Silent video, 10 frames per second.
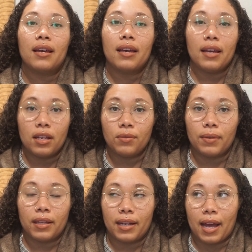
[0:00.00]
is
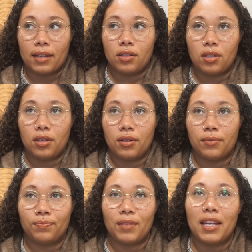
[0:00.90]
really nice to do.
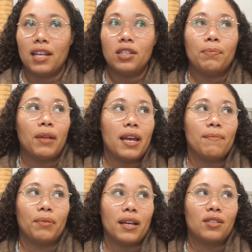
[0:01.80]
The kids are playing
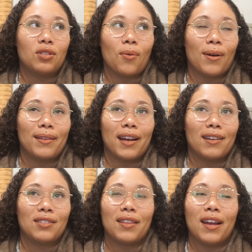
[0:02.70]
Play Store in
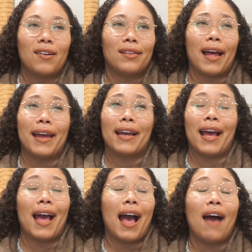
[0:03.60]
there, so they are like
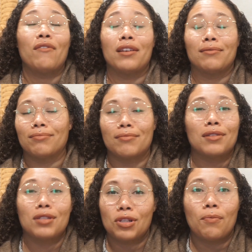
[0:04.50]
having
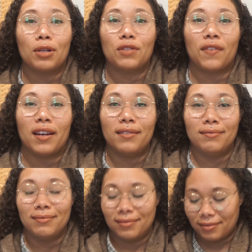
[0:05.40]
so much fun.
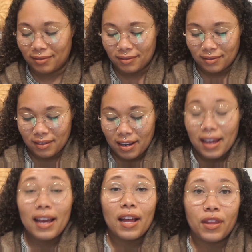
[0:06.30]

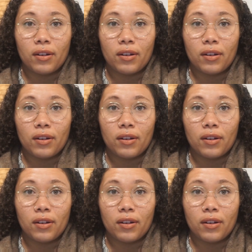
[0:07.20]
And they're